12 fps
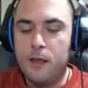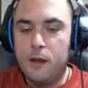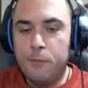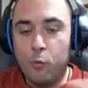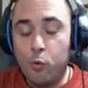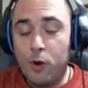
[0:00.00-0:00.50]

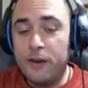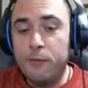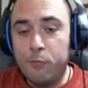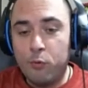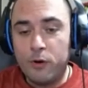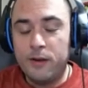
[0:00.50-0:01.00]
But one
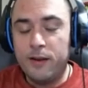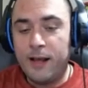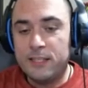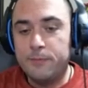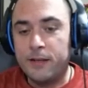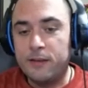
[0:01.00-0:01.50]
important
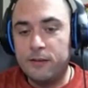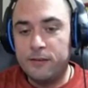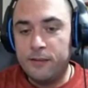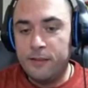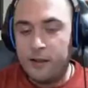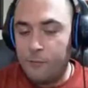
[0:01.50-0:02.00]
aspect
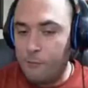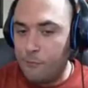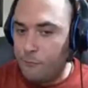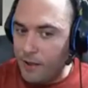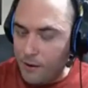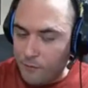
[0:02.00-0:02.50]
that
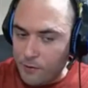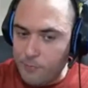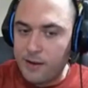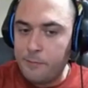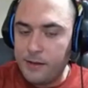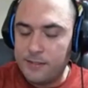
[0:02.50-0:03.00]

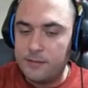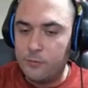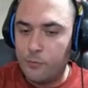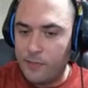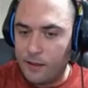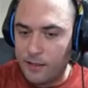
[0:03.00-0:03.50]
everybody misses
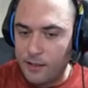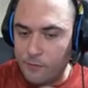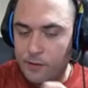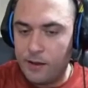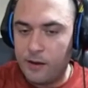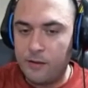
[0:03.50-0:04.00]
when they give
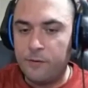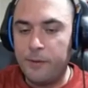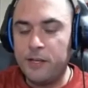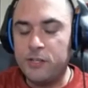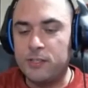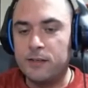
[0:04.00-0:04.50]
you that
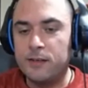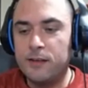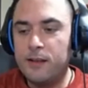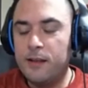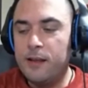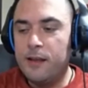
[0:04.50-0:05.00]
information
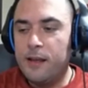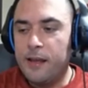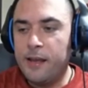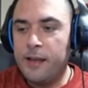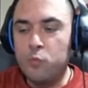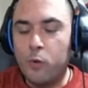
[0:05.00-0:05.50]

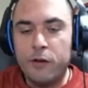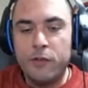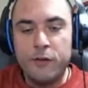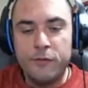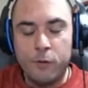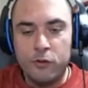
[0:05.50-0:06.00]
is what are
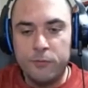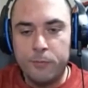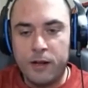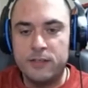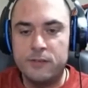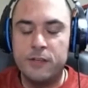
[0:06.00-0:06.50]
the false
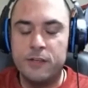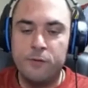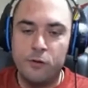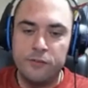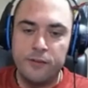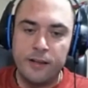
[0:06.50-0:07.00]
positives and
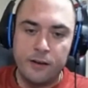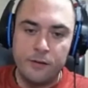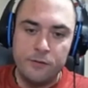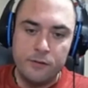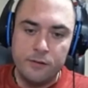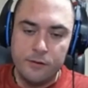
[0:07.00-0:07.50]
false
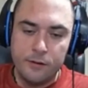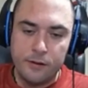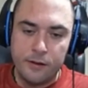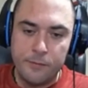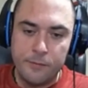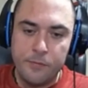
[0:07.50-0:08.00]
negatives.
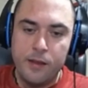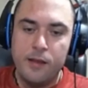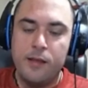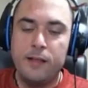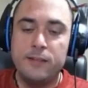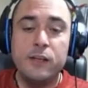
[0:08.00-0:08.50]
Okay,
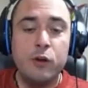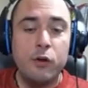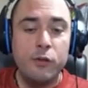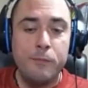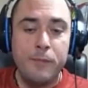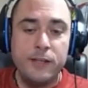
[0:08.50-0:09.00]
that's
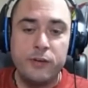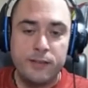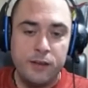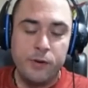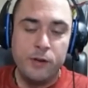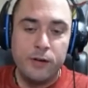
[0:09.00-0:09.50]
another metric
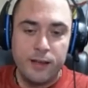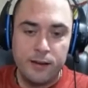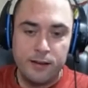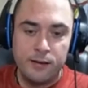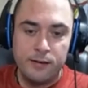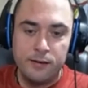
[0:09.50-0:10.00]
that we look at
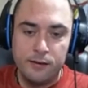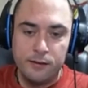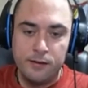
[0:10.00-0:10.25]
in